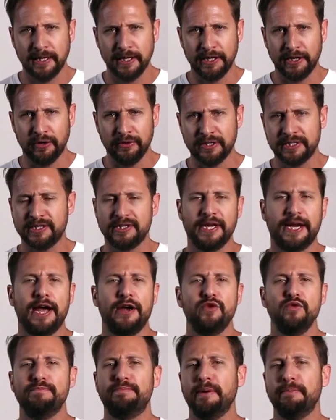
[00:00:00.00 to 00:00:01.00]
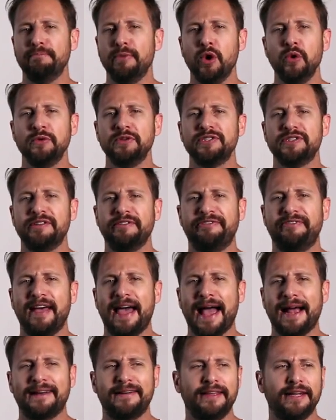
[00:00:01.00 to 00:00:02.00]
This is the guy who bemoans the
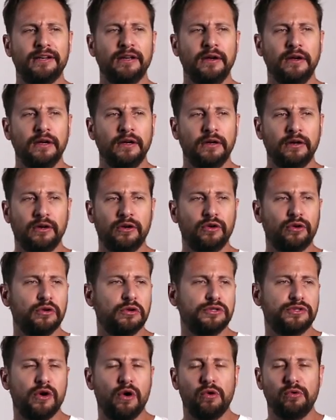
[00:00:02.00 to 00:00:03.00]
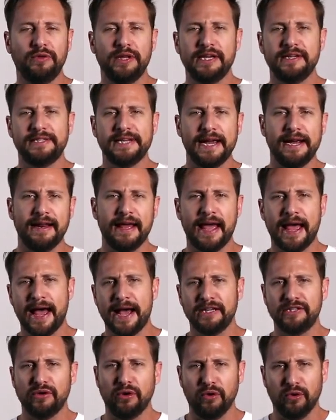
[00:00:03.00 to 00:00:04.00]
fact that girls only date
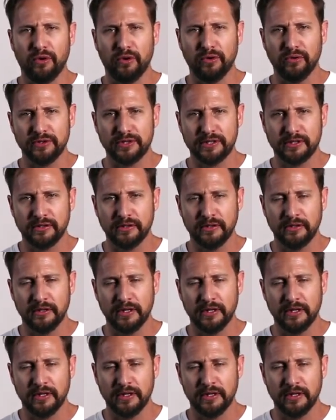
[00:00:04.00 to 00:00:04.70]
assholes.